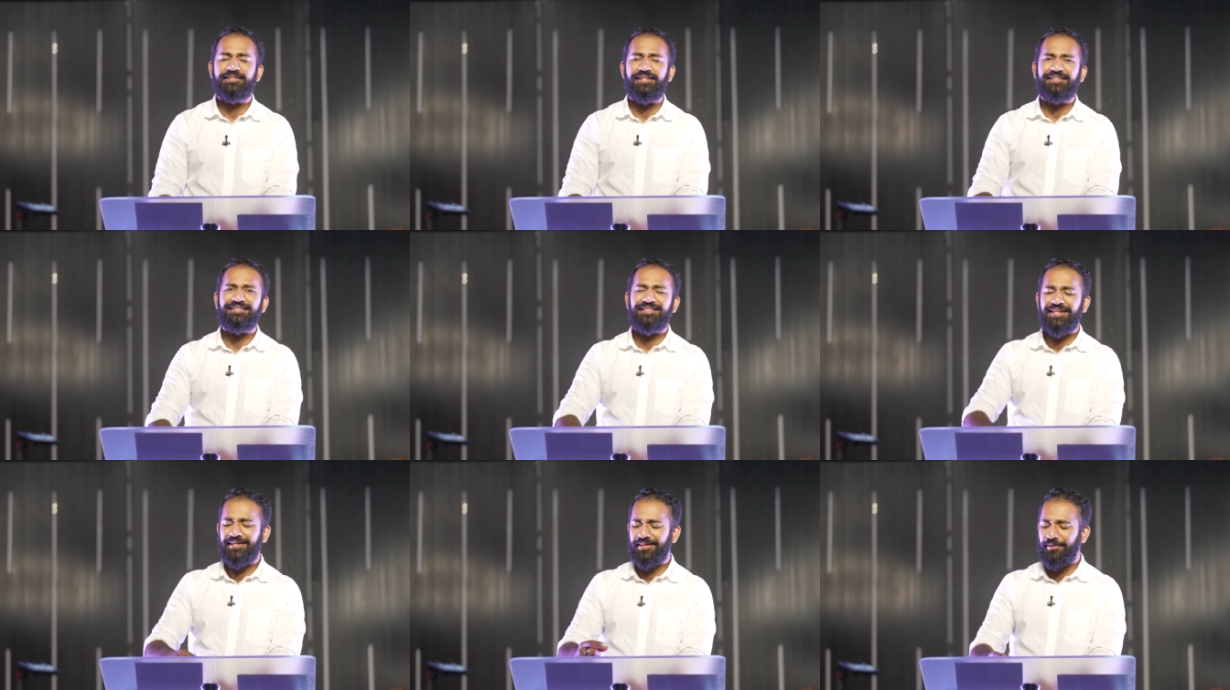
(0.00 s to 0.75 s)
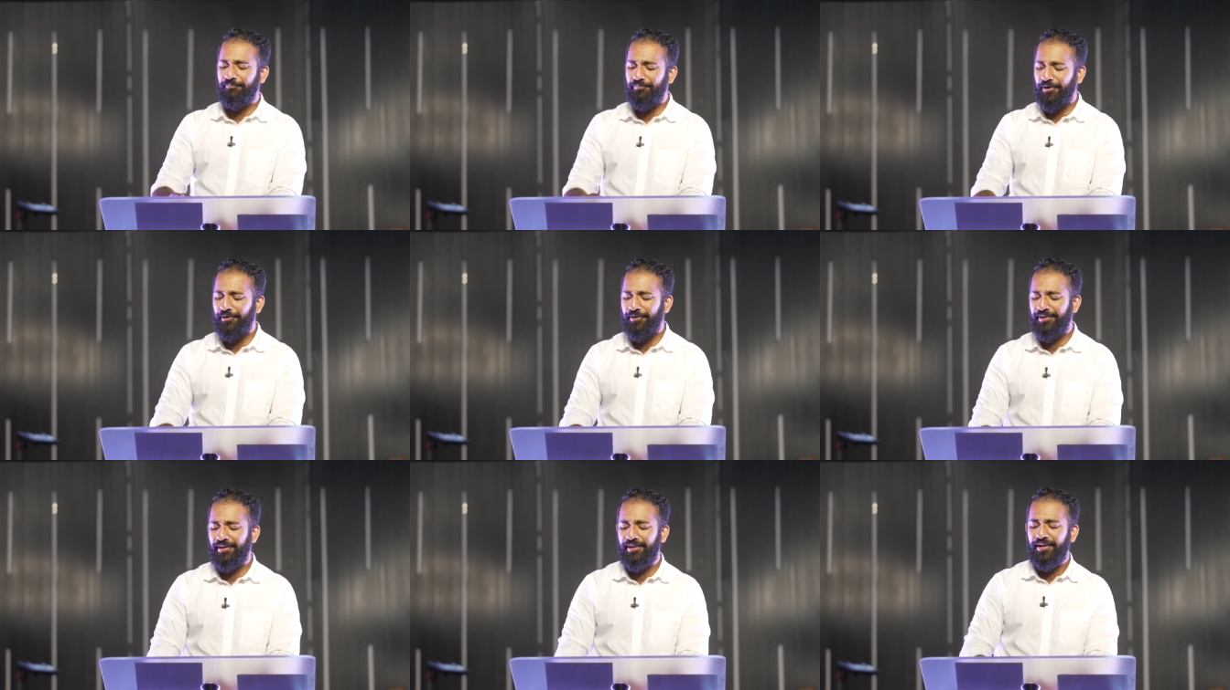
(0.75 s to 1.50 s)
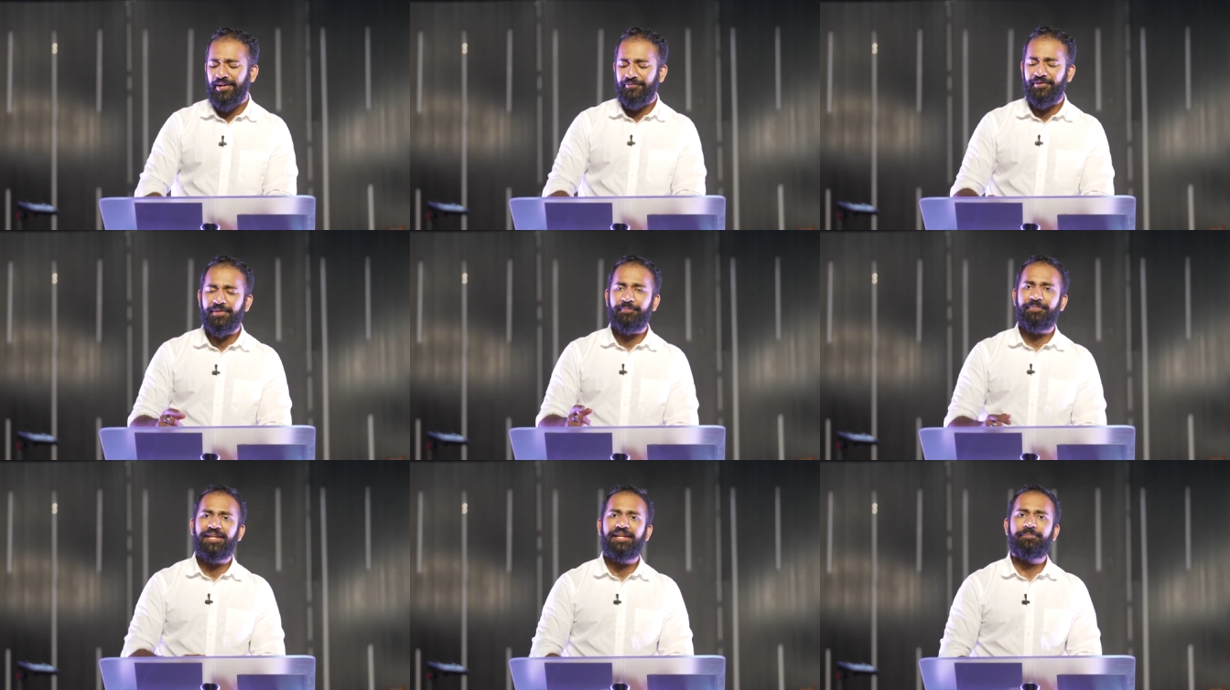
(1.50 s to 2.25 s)
Let's take the burden from the
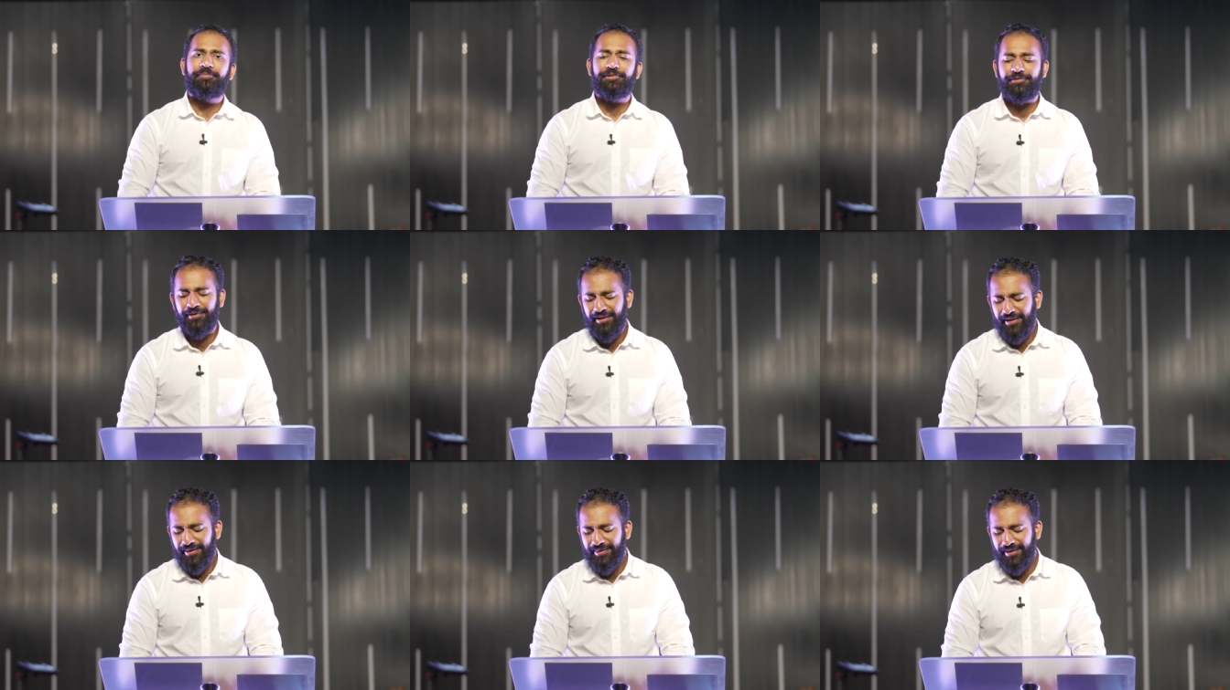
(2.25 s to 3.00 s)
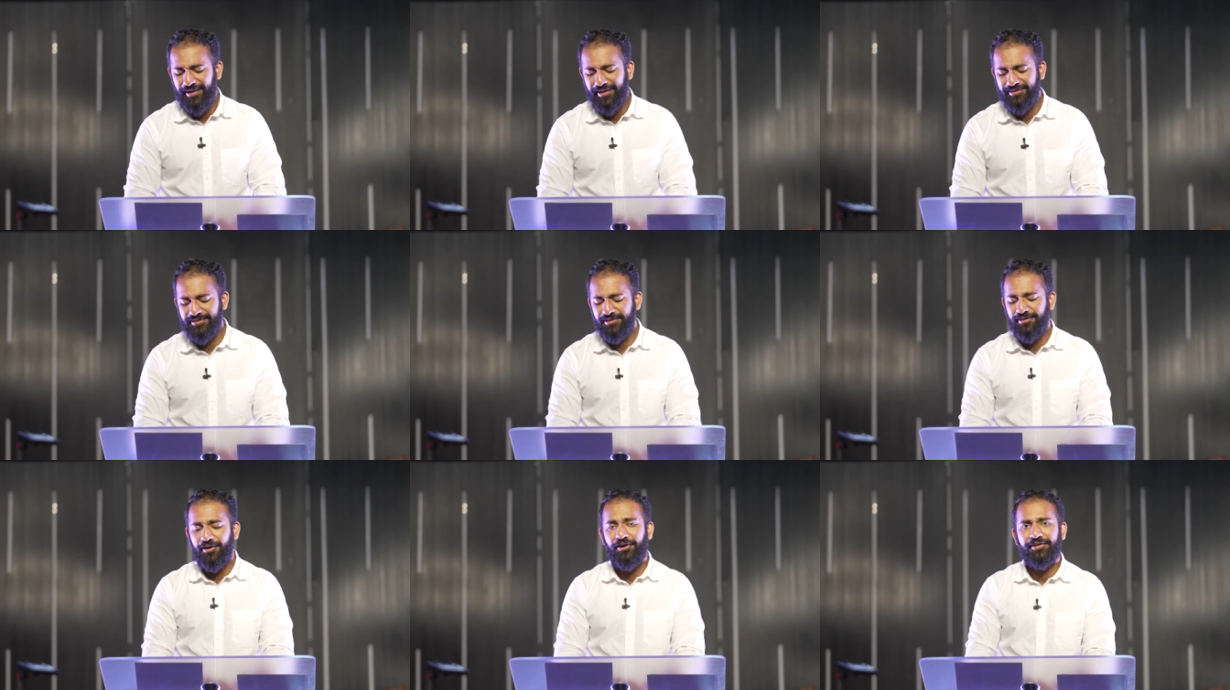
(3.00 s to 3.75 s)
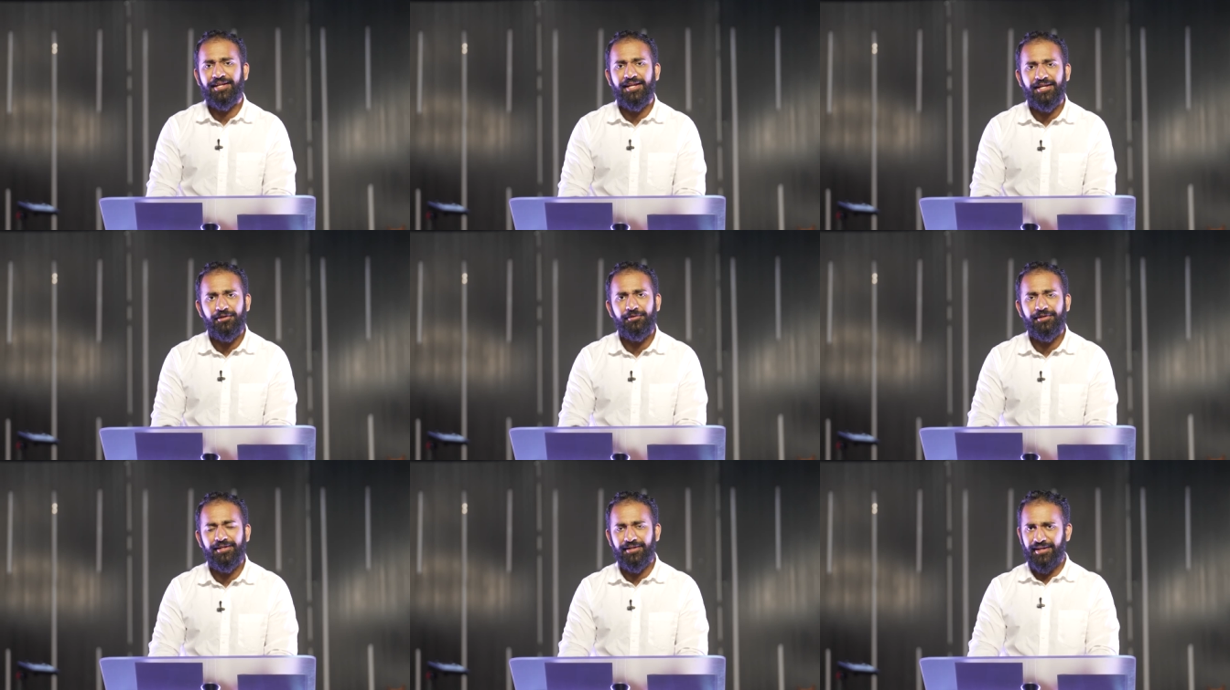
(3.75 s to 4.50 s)
people that are
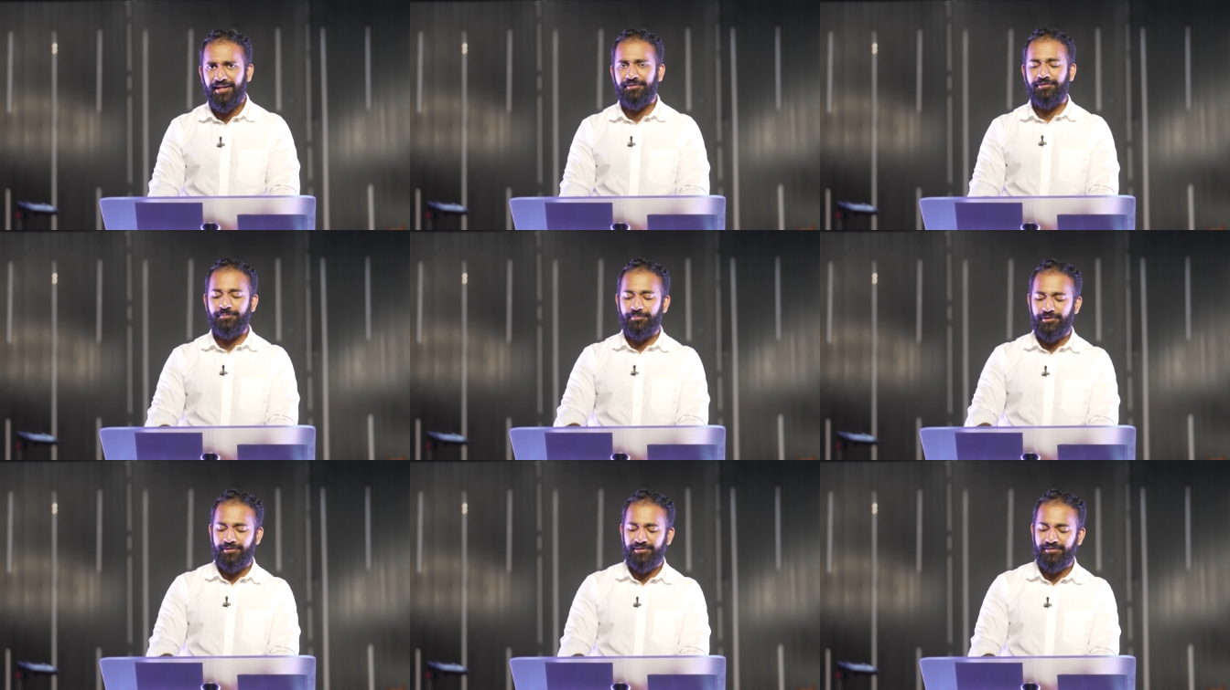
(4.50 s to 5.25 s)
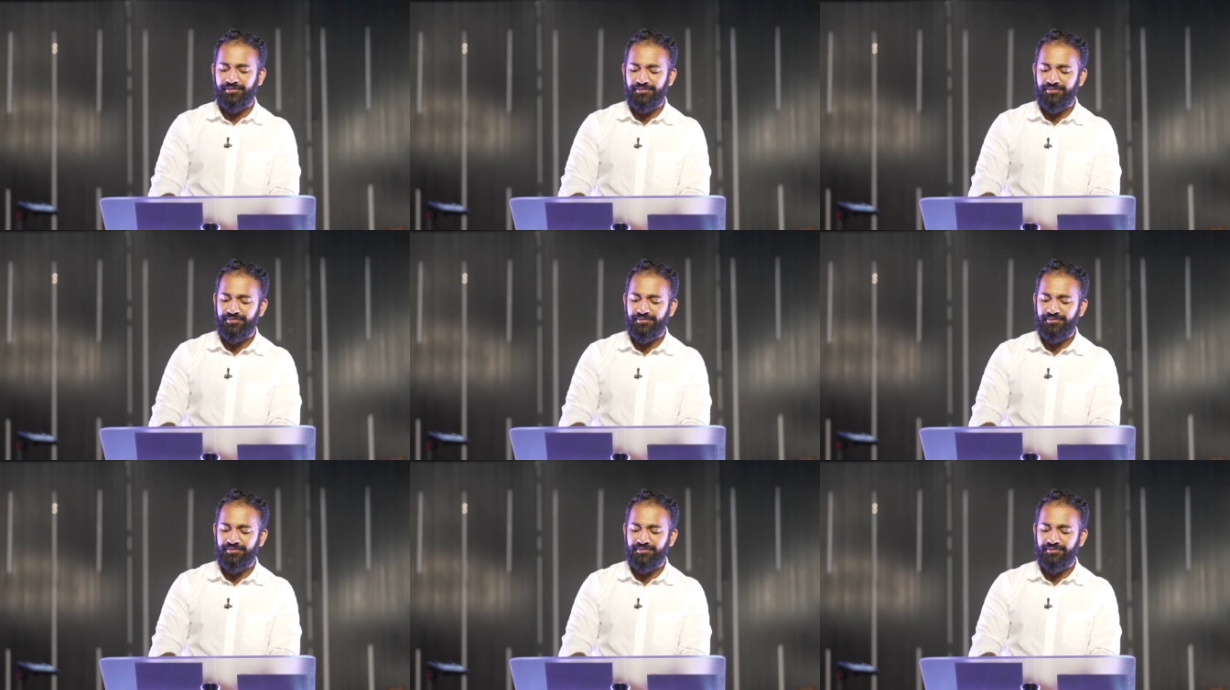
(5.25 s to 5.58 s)
carrying heavy burdens.